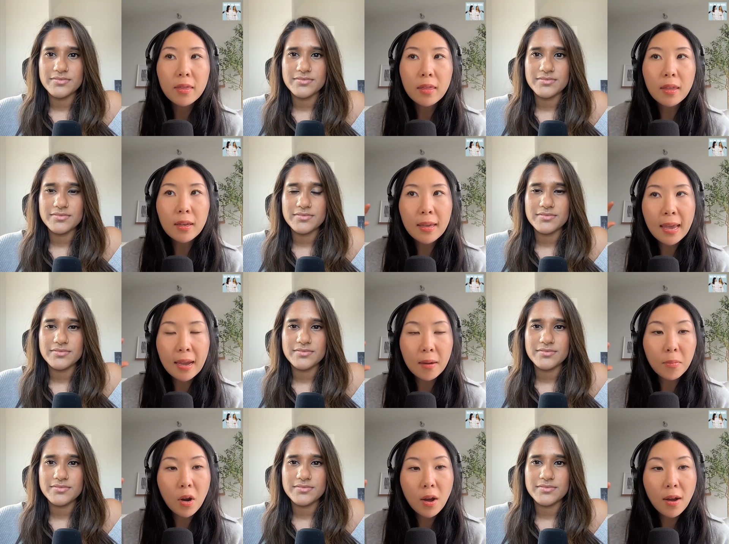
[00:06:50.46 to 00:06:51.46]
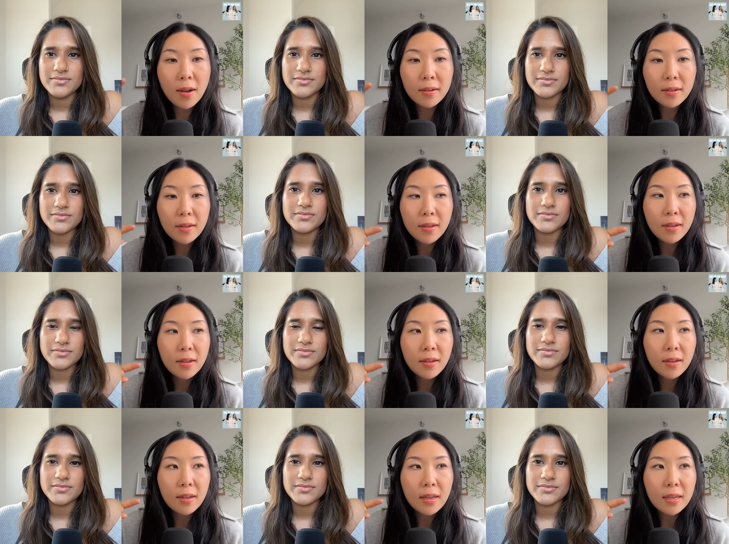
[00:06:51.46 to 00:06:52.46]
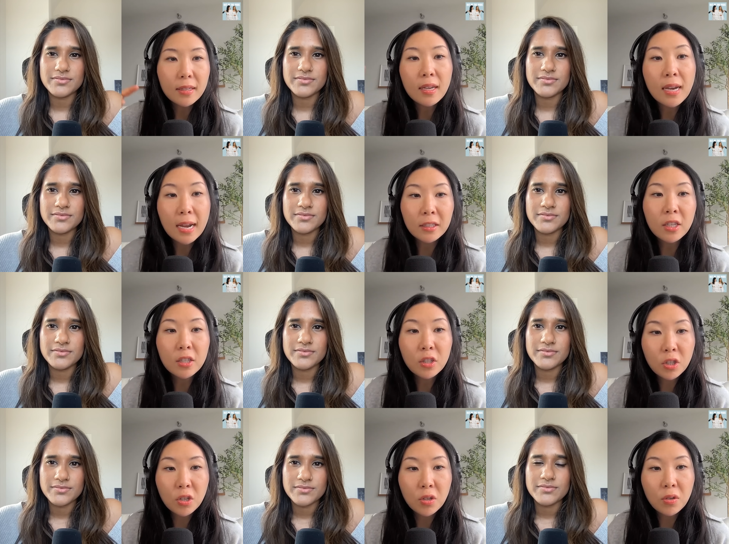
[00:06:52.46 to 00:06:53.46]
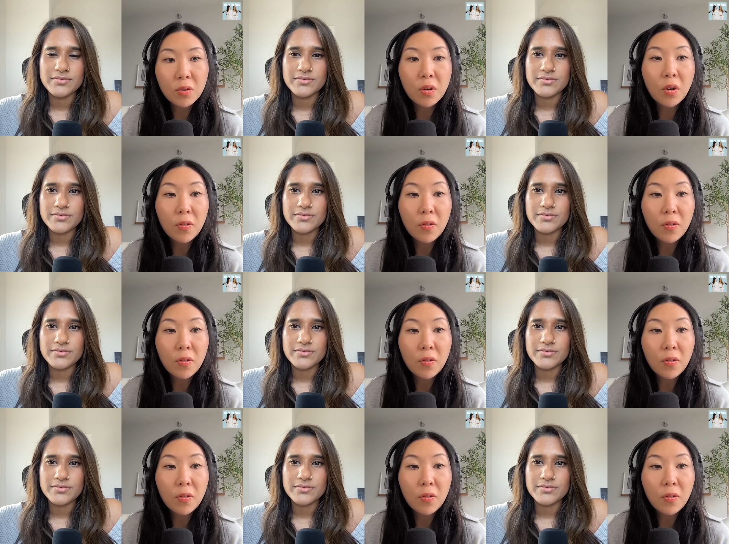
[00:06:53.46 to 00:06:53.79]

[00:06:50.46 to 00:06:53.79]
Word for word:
Speaker 1: the camera is connected to your